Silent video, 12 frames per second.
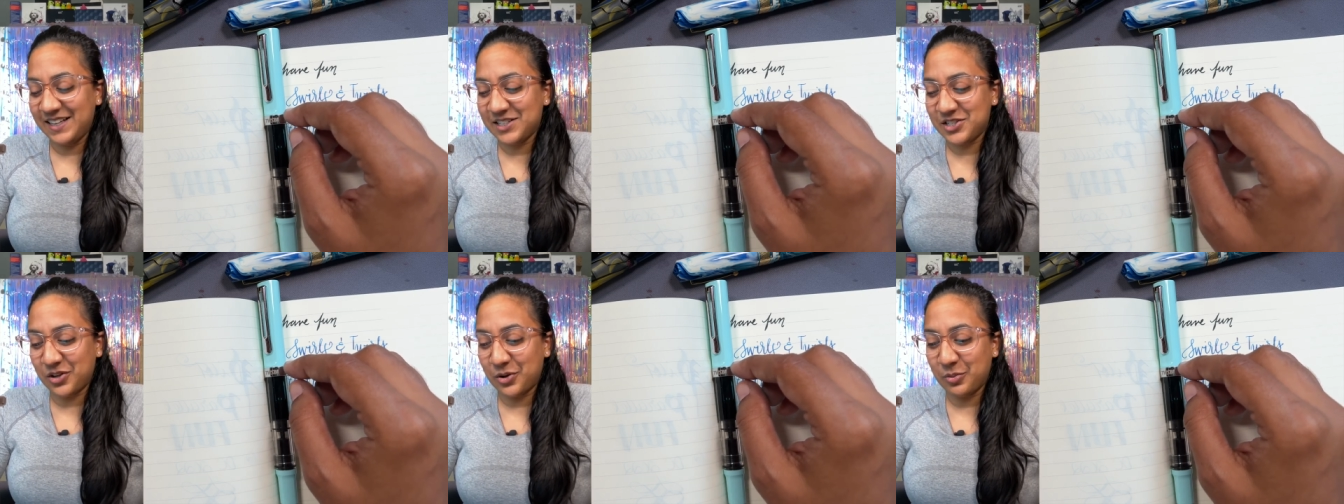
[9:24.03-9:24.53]

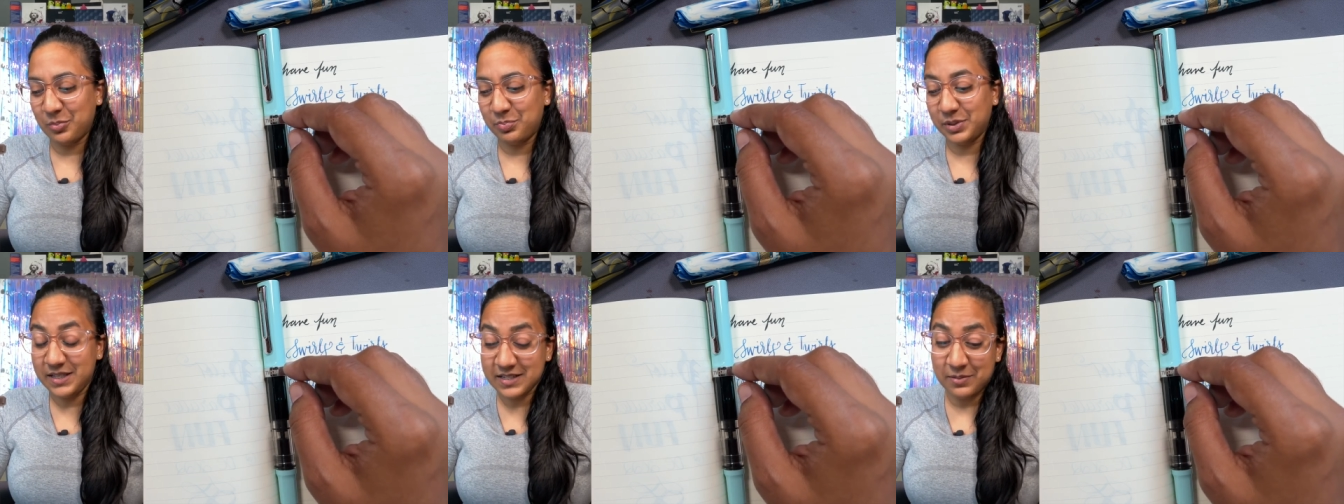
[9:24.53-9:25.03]
So
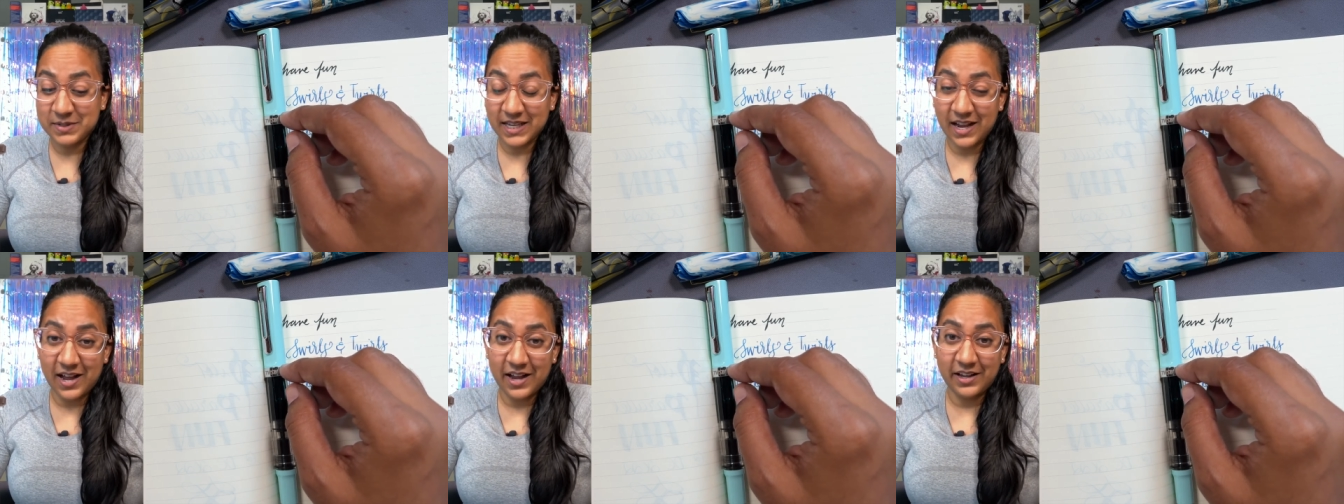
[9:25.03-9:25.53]
please come say
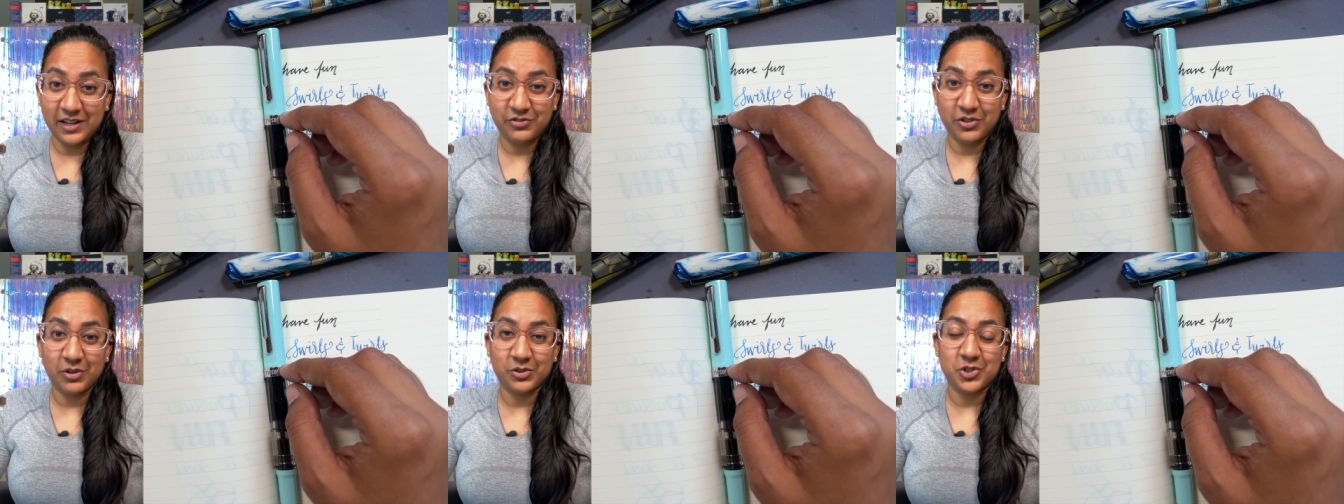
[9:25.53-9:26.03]
hi if
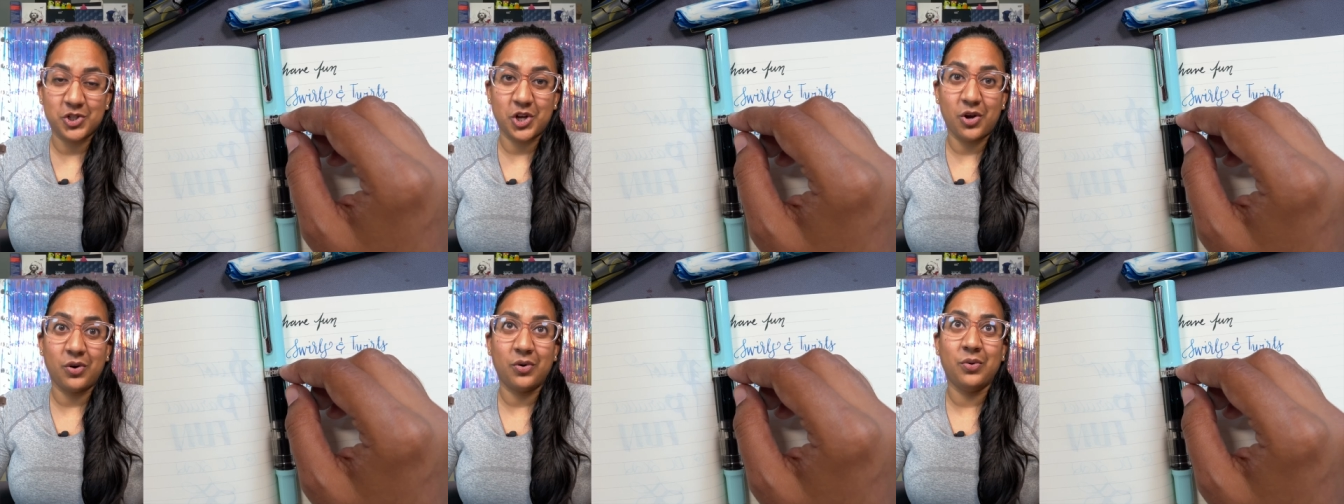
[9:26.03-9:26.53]
you're at the
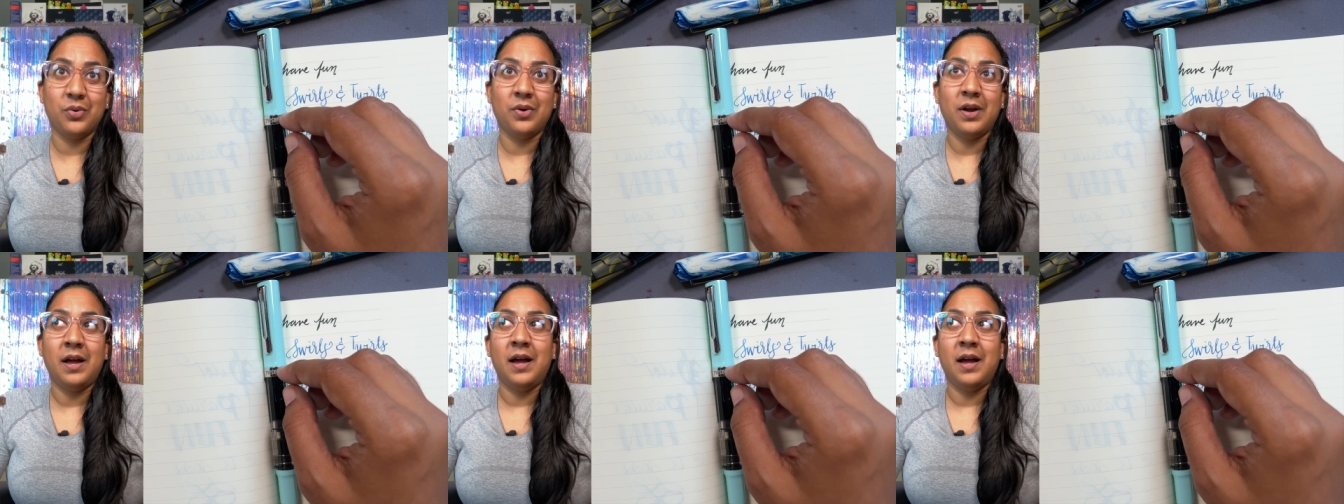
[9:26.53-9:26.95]
show.